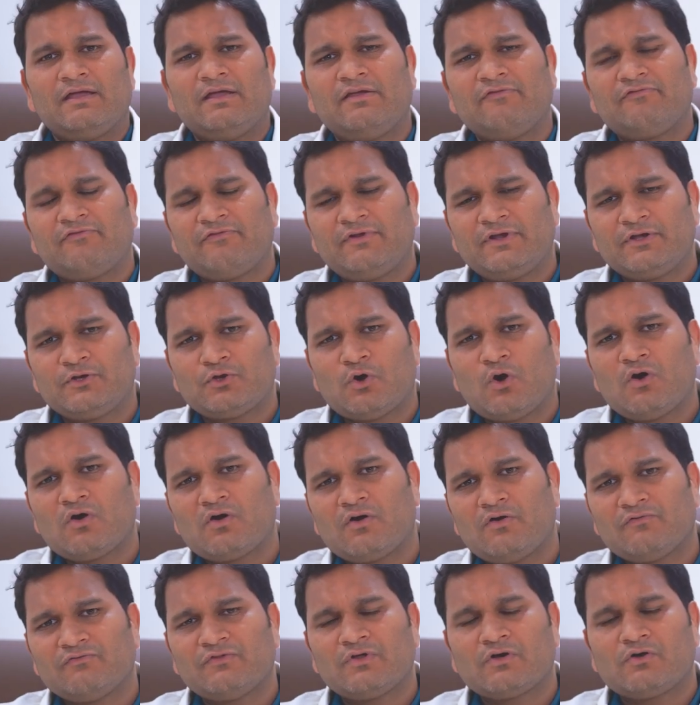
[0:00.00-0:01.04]
If we
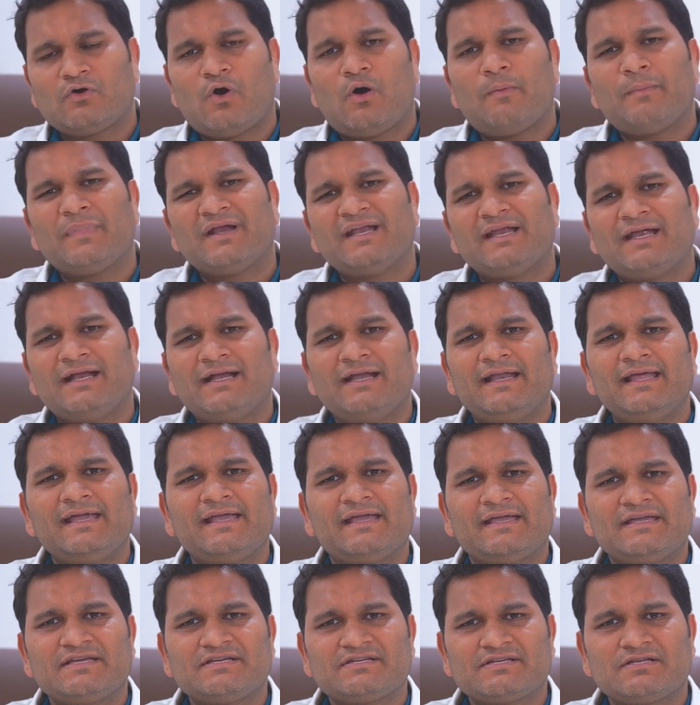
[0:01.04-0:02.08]
talk of the common
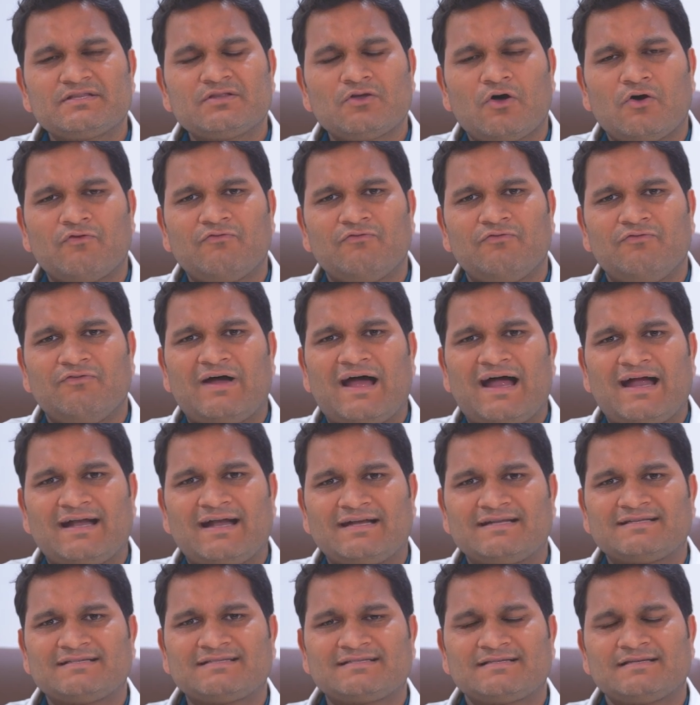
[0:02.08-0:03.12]
indication of
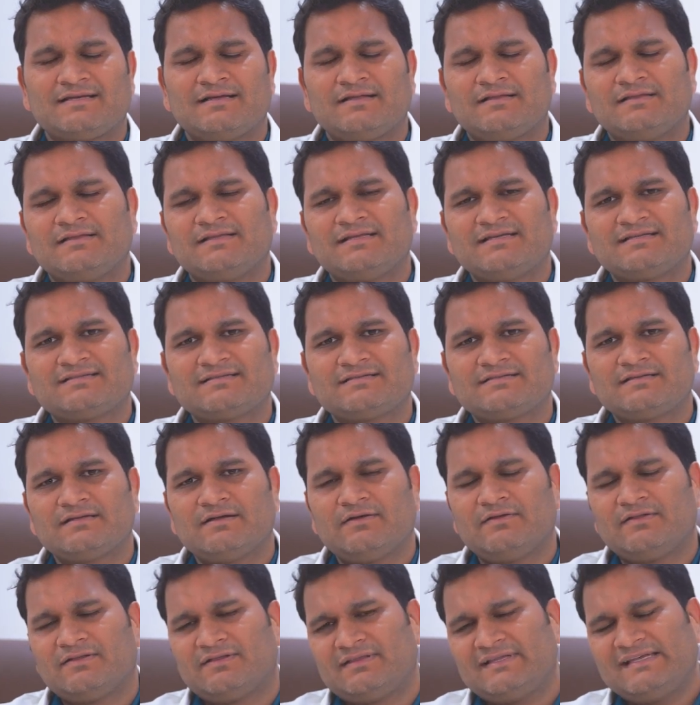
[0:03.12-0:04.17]
VATS,
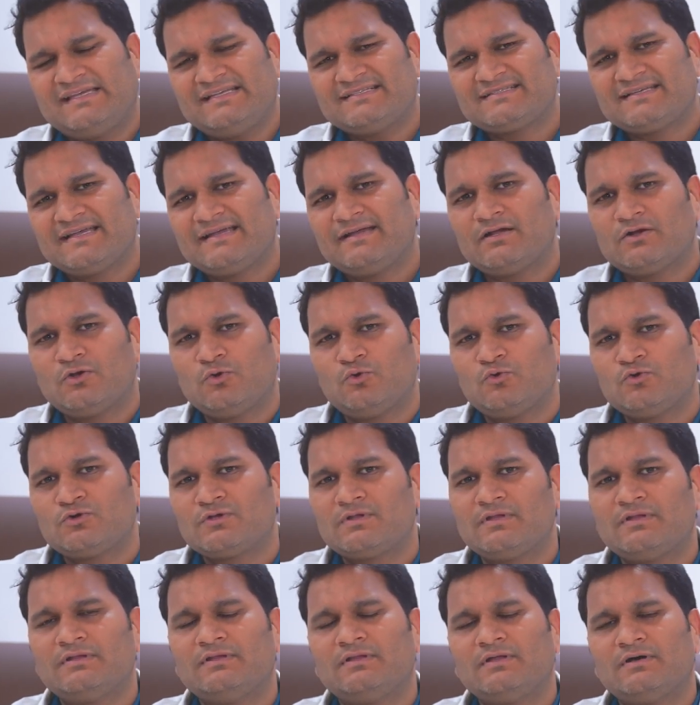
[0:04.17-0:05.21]
these
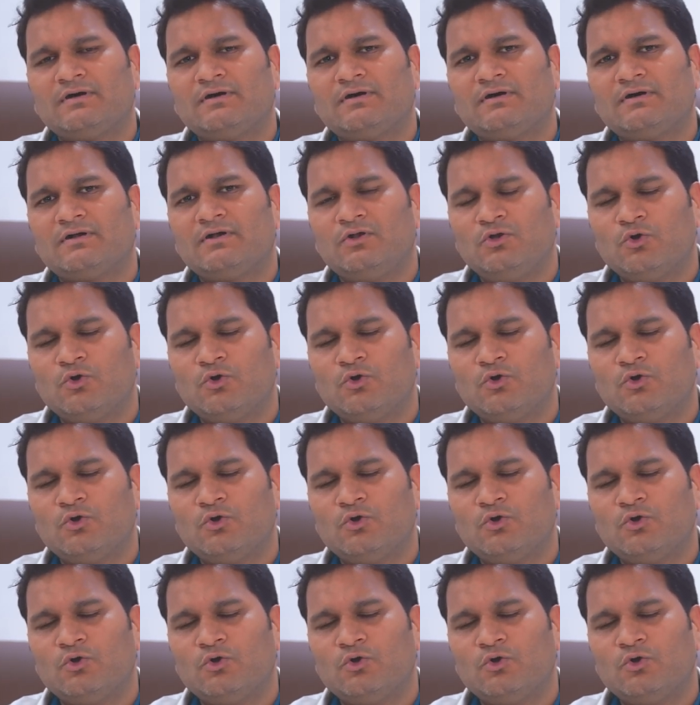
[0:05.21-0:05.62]
include the